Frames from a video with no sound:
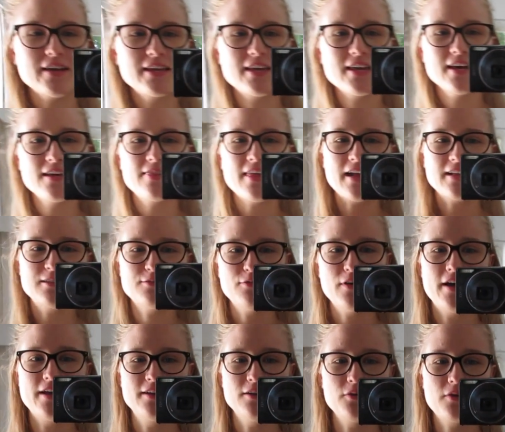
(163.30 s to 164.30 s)
Ikea. That's
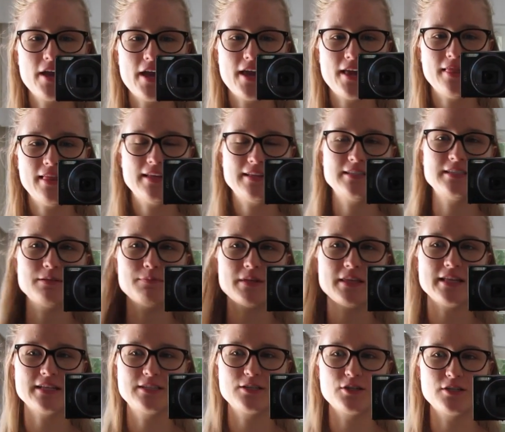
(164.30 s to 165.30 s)
fun. Okay, like to
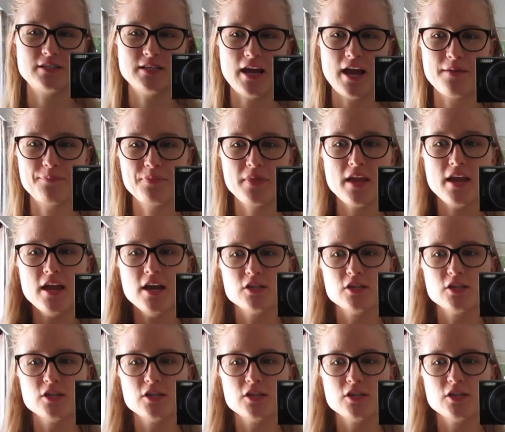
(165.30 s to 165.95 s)
me that's a good time.